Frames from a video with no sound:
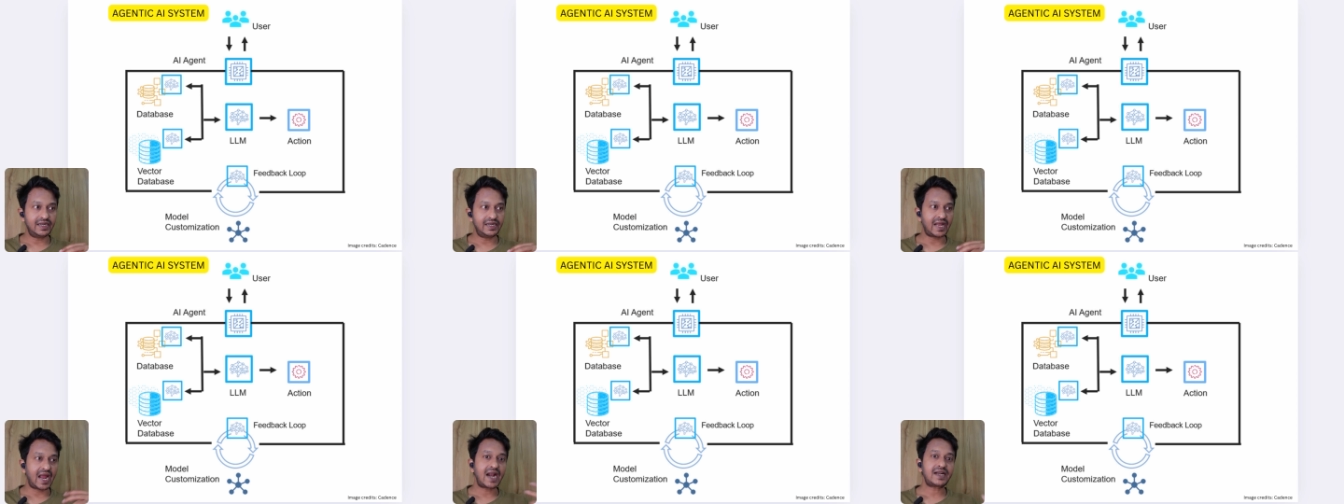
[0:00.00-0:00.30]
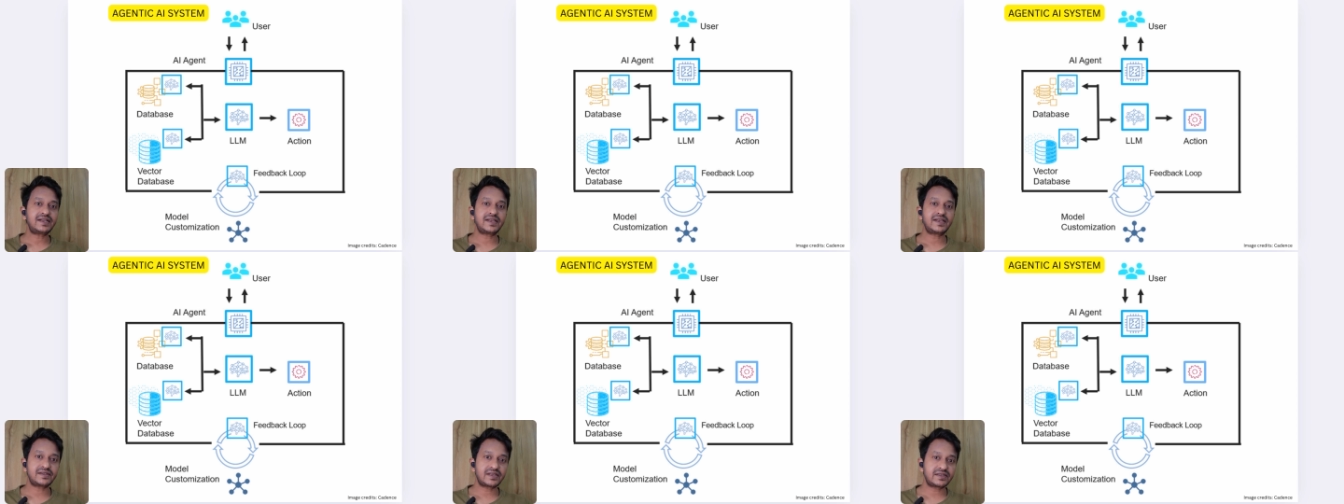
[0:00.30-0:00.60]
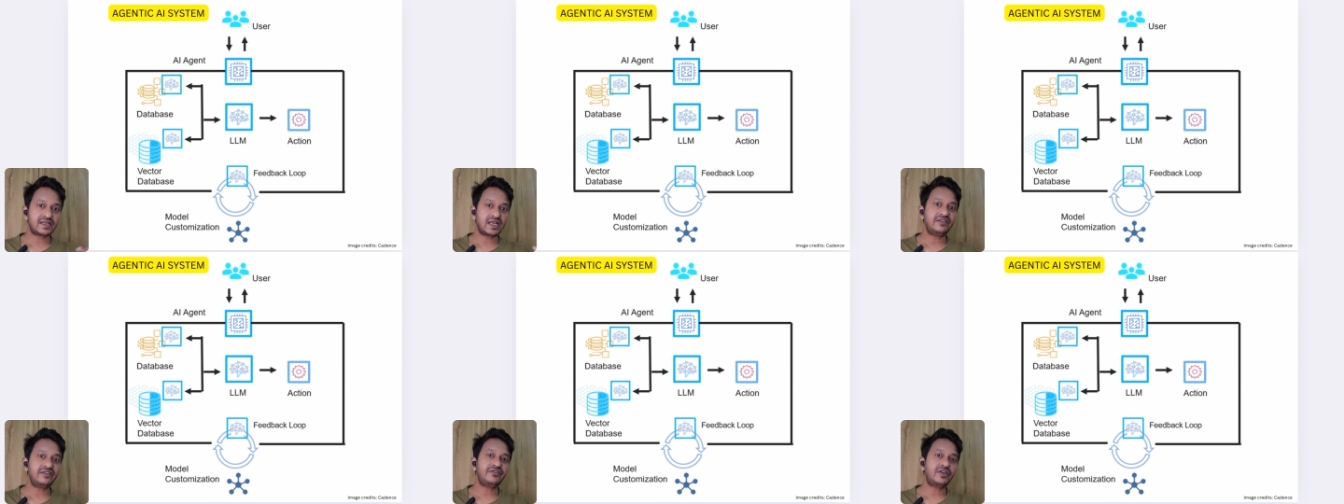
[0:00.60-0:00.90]
it acts as
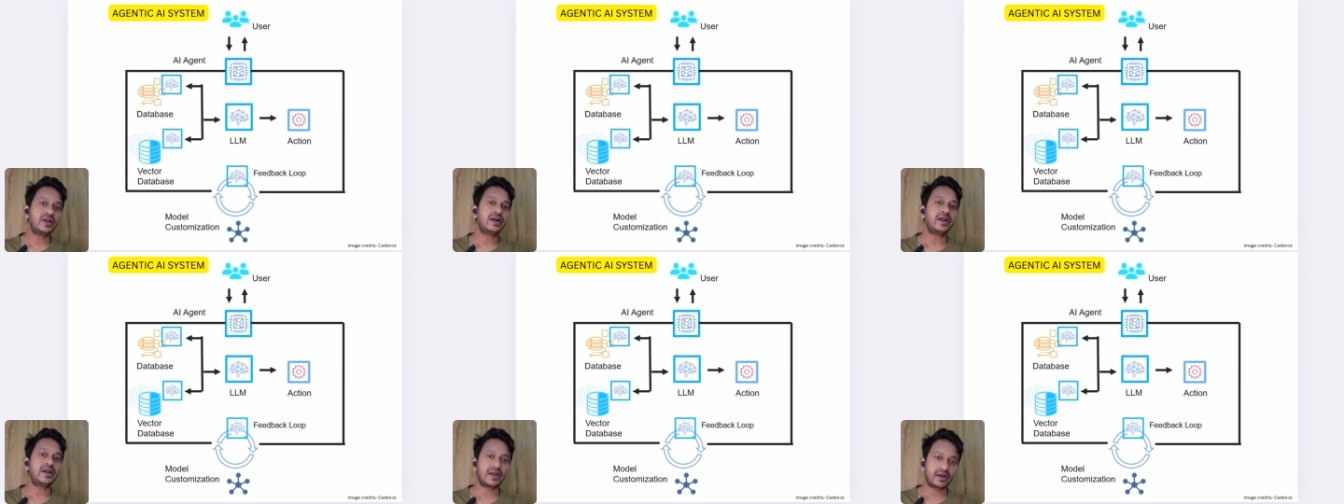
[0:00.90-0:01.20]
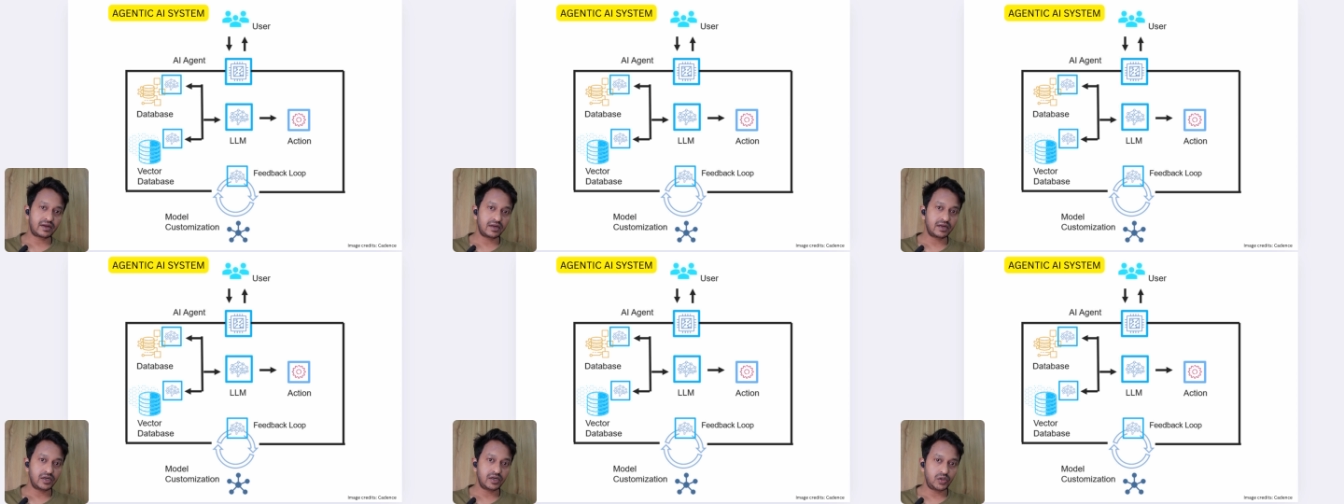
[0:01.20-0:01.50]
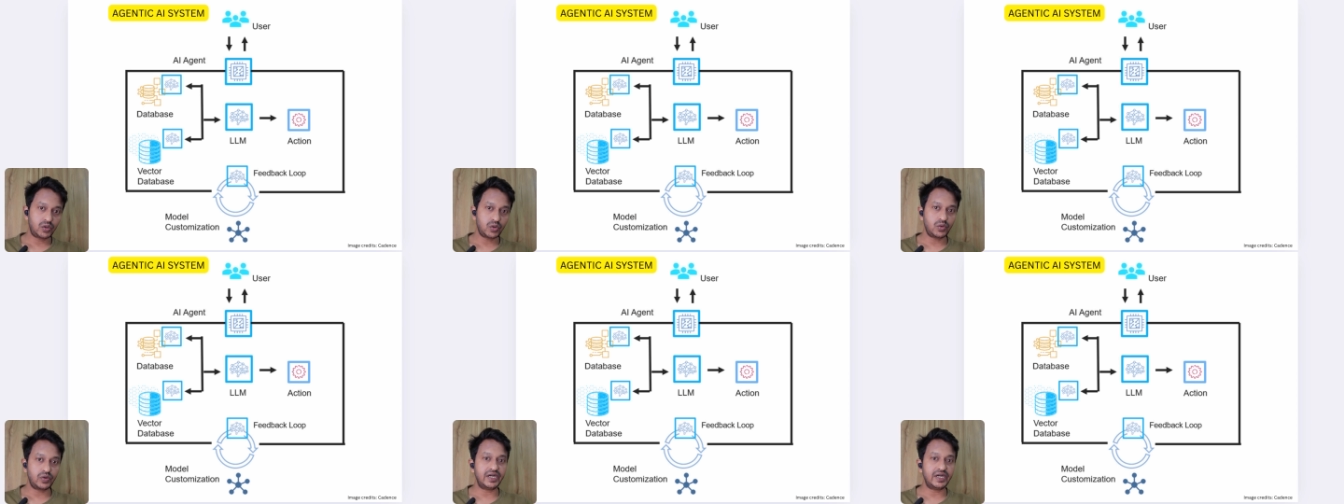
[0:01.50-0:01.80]
a self critic
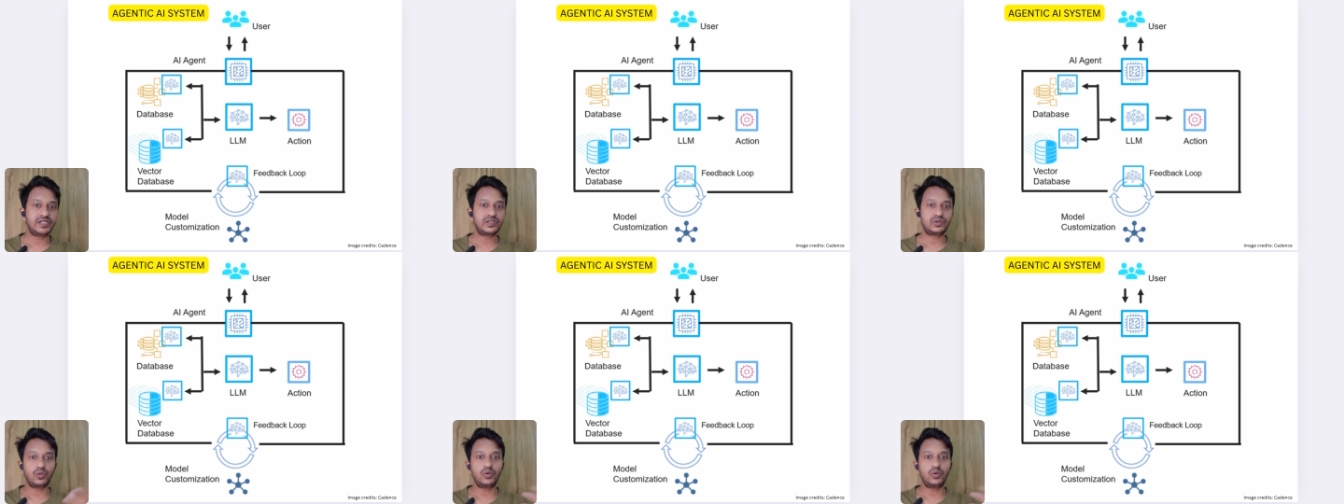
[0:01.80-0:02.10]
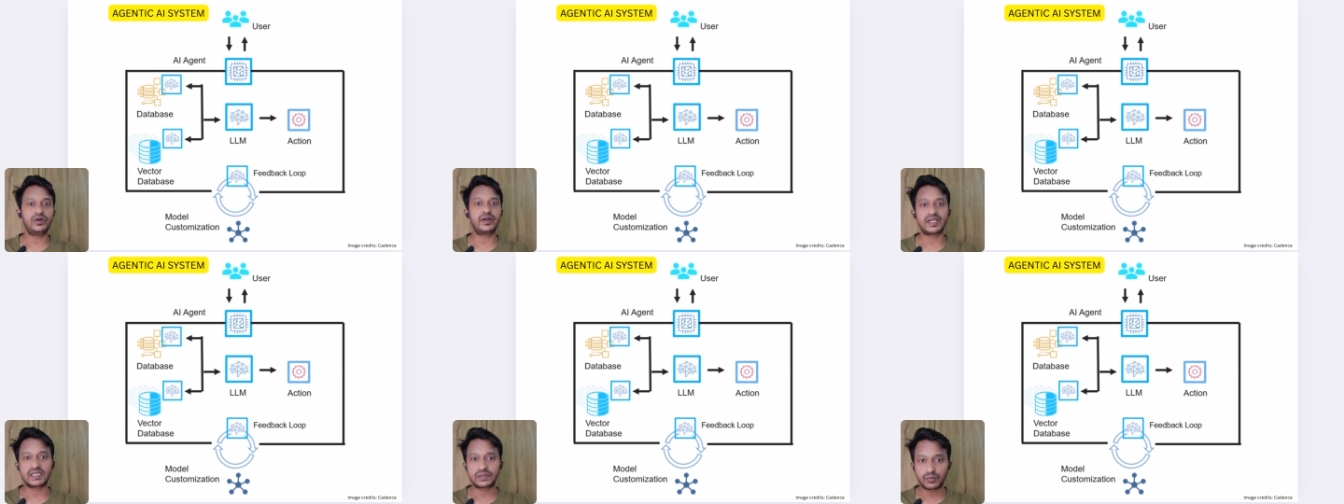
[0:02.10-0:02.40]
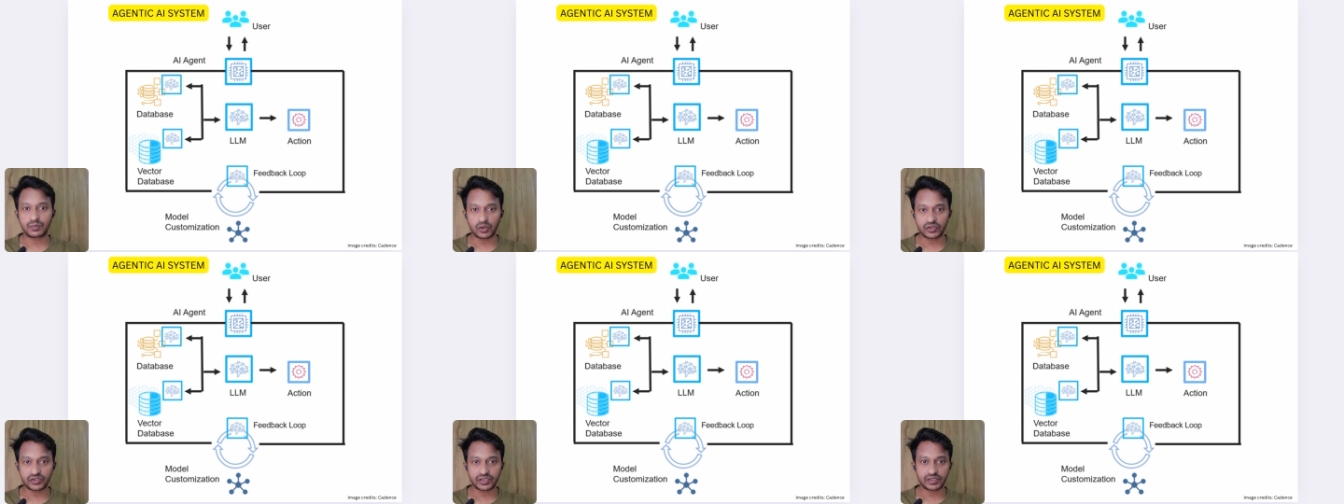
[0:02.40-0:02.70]
to its own
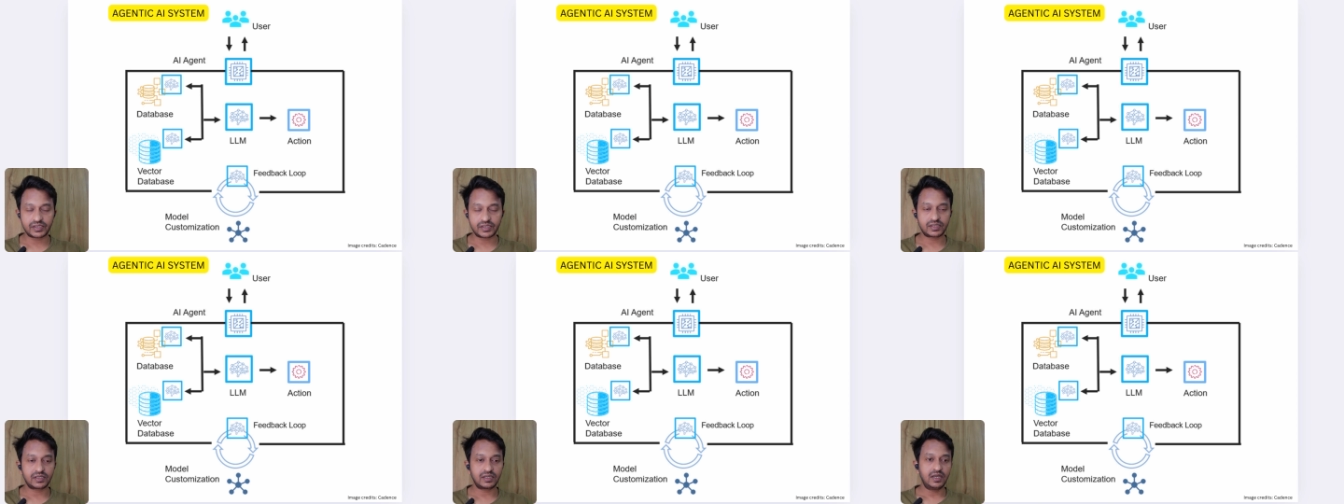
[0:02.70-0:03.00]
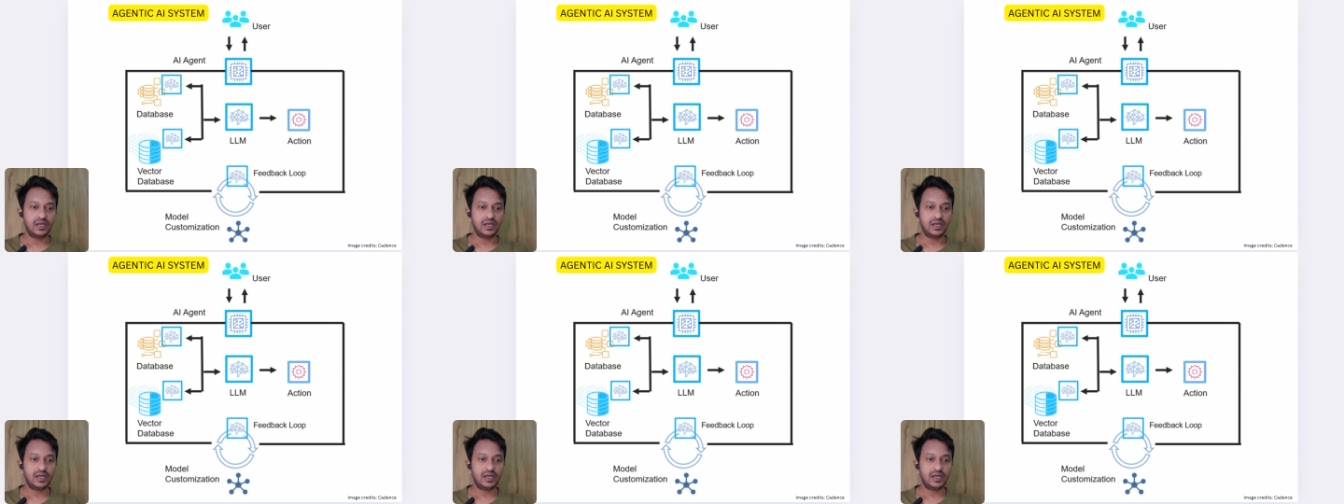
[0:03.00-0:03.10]
responses